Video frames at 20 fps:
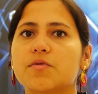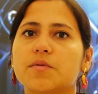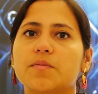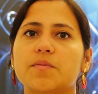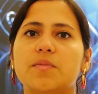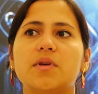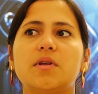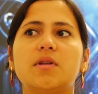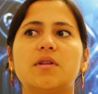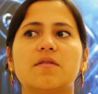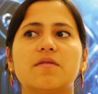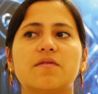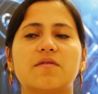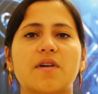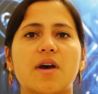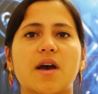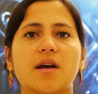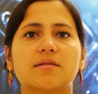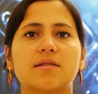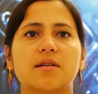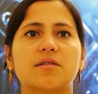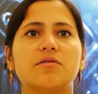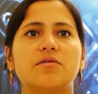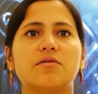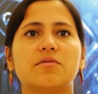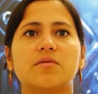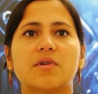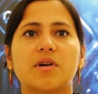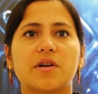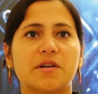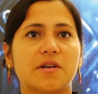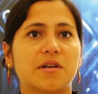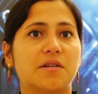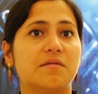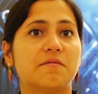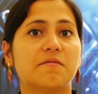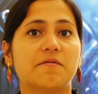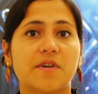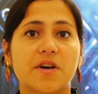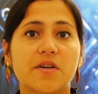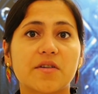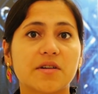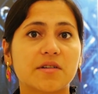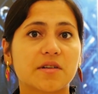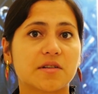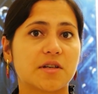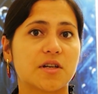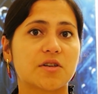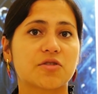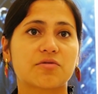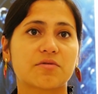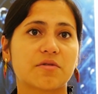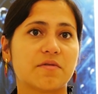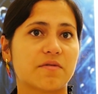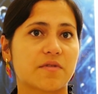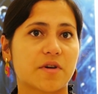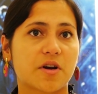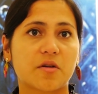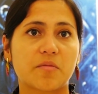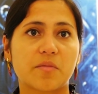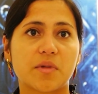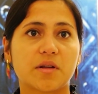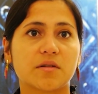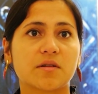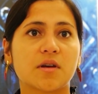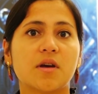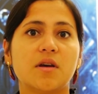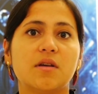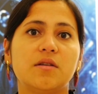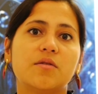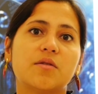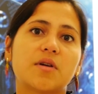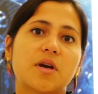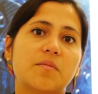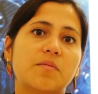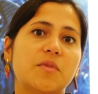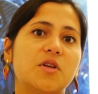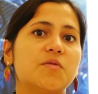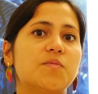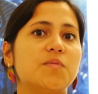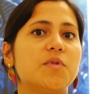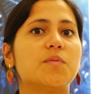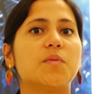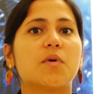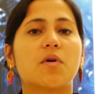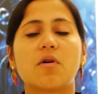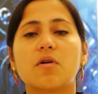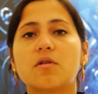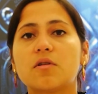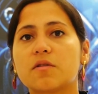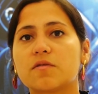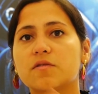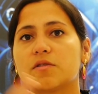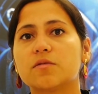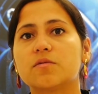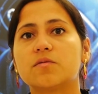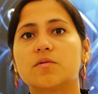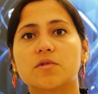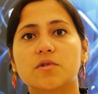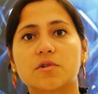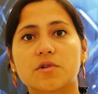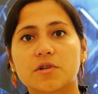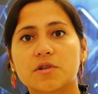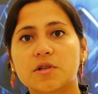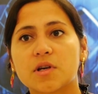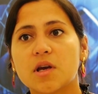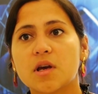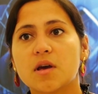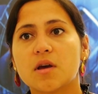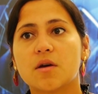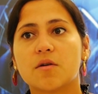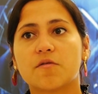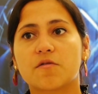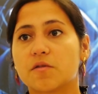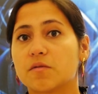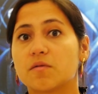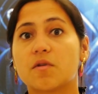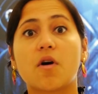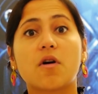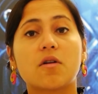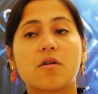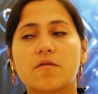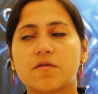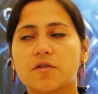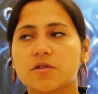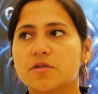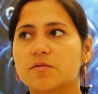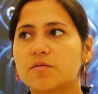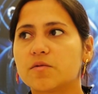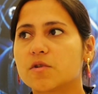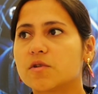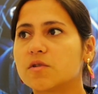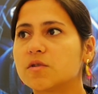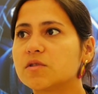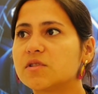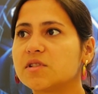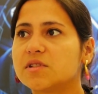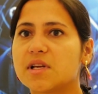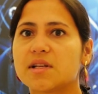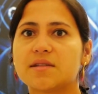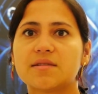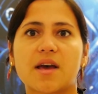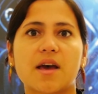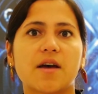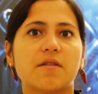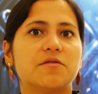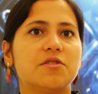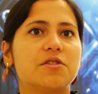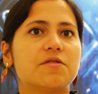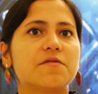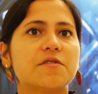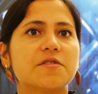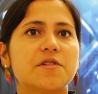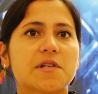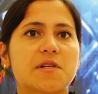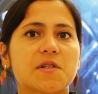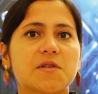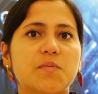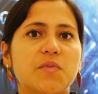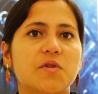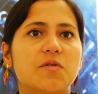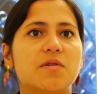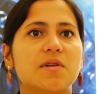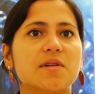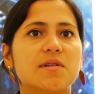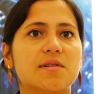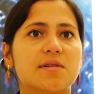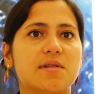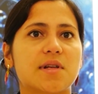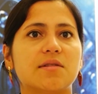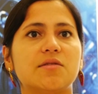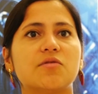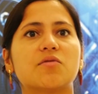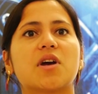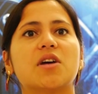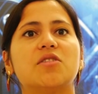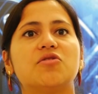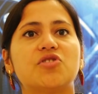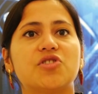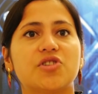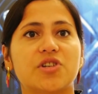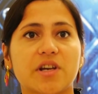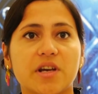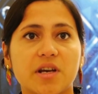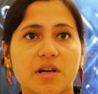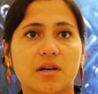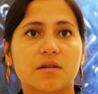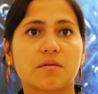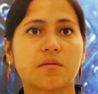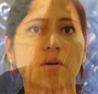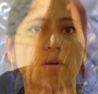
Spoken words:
would be the fact that you are in a very international environment. You can meet people all over the world, from all over the world, that have different experiences that you can share.